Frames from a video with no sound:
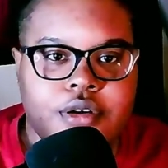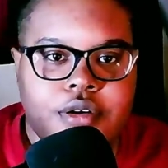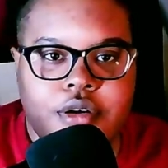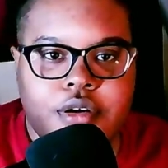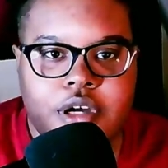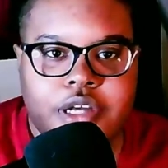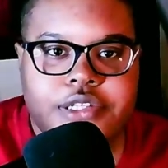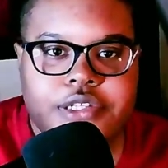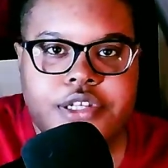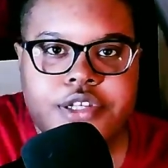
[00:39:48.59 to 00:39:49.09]

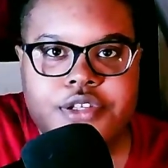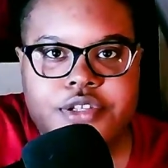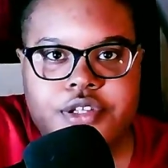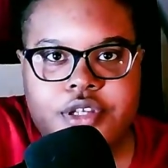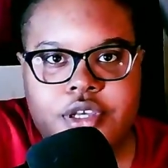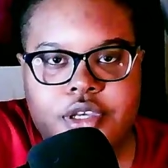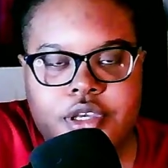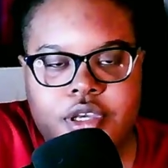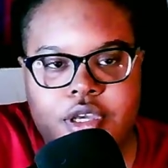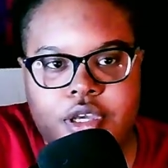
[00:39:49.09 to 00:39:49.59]

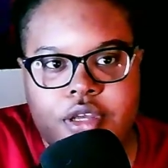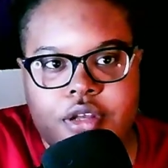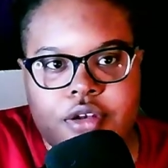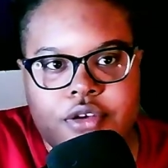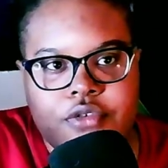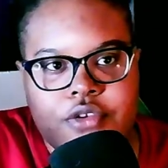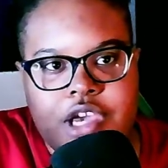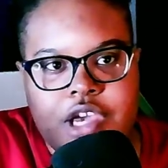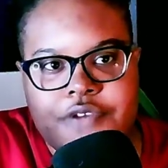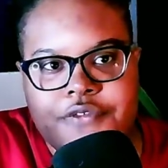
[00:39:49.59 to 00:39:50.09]
autistic and
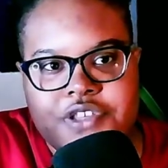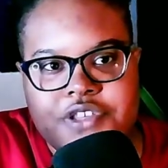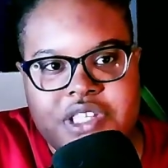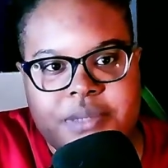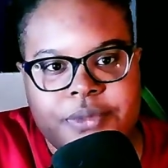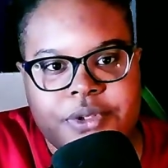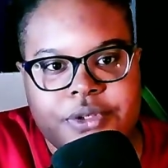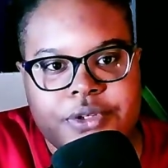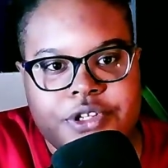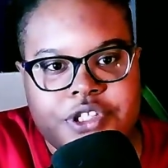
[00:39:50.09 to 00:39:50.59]
you have a
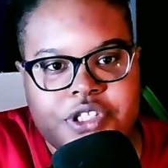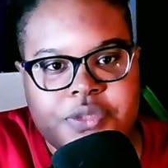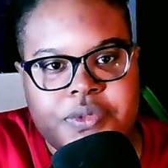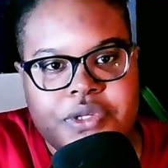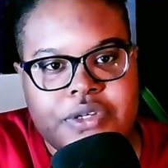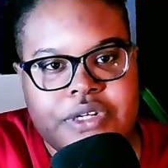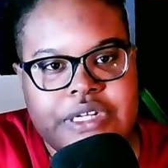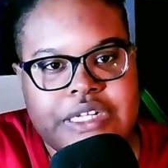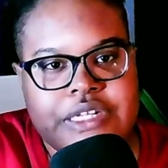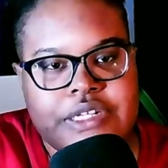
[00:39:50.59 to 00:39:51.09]
similar
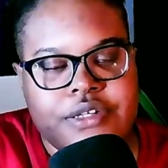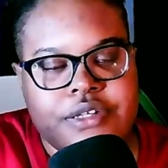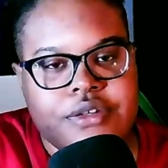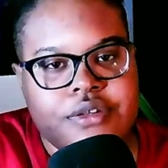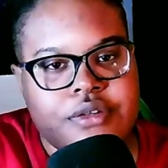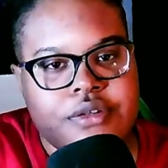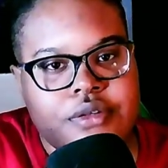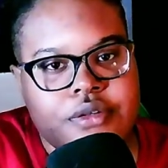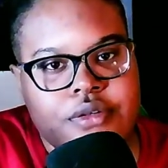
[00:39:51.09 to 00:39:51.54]
experience